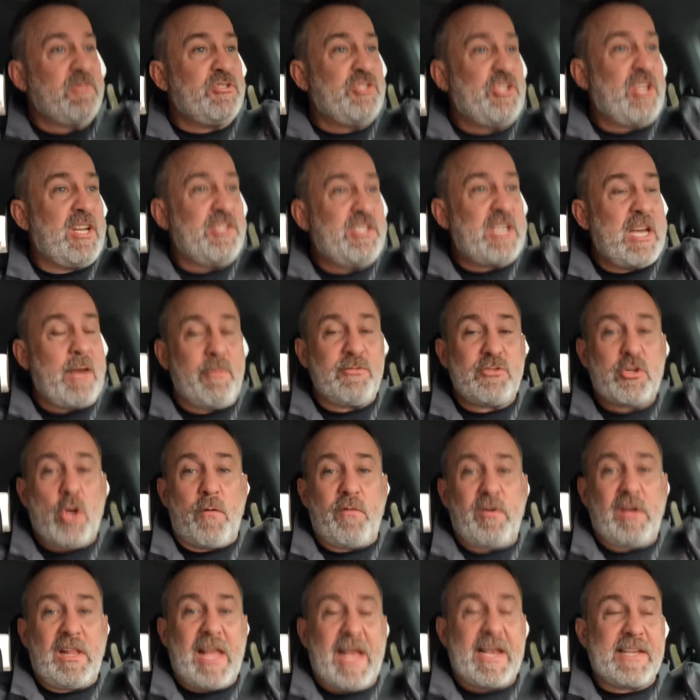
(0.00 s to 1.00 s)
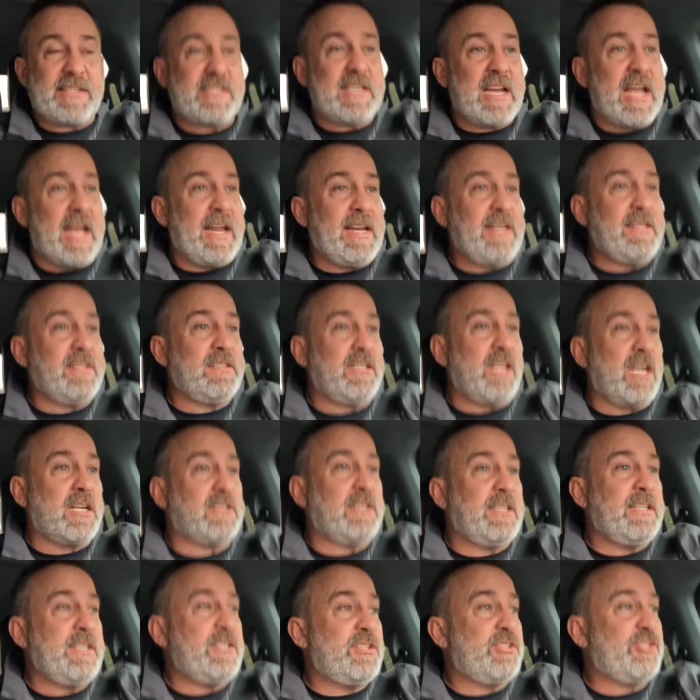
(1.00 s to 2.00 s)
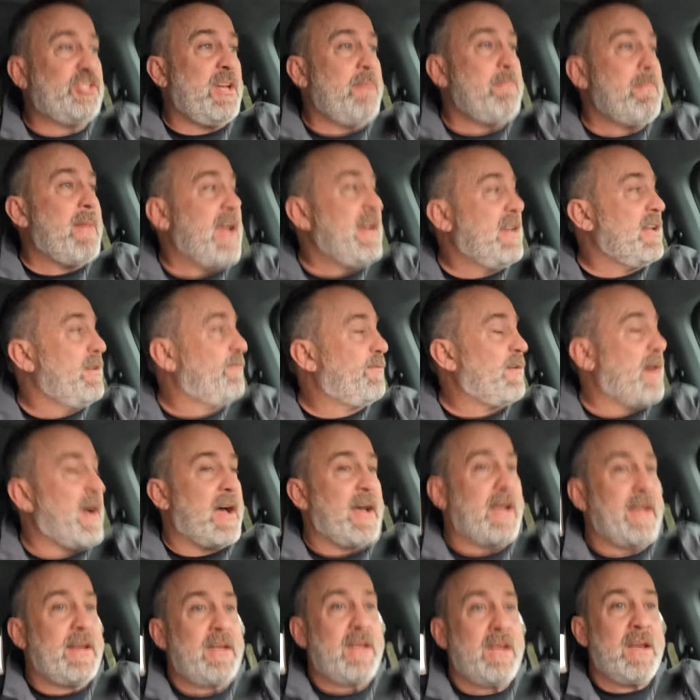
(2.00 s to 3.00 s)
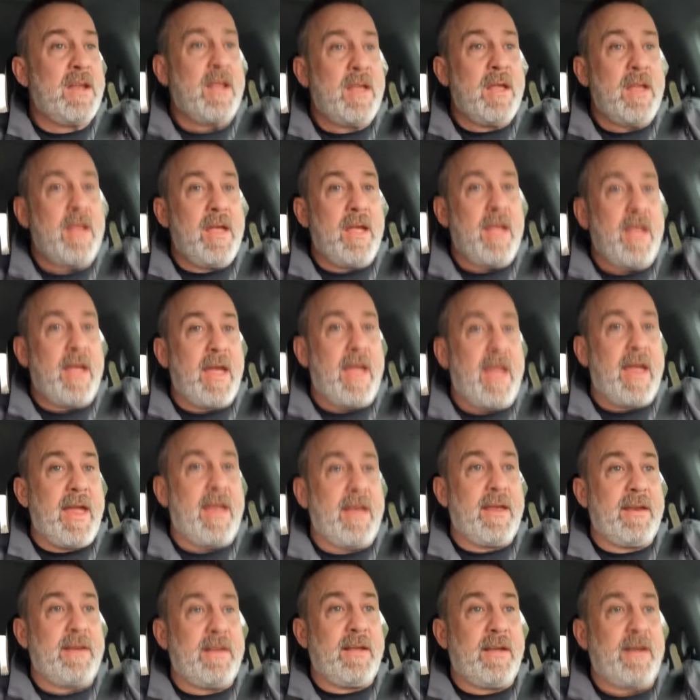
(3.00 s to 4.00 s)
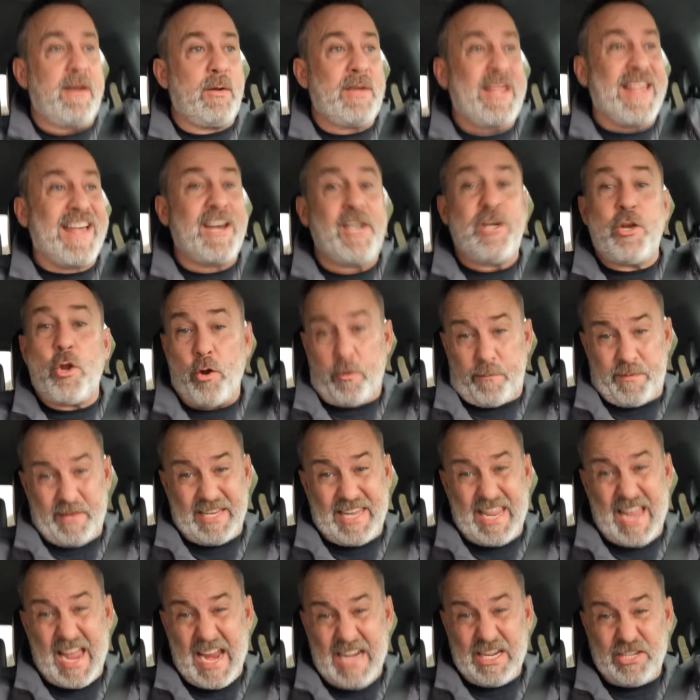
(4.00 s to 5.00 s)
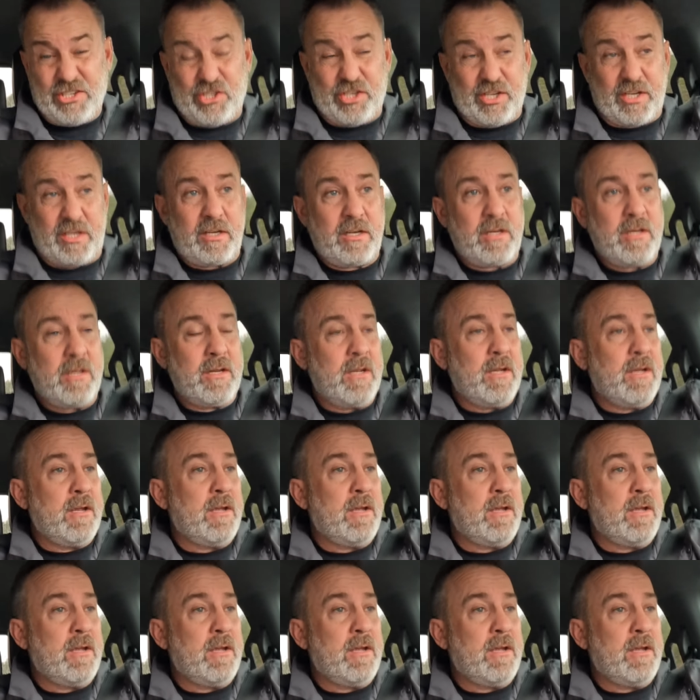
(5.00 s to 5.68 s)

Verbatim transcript: Jin Jin was over last night. Luckily she made it fine. And got a notification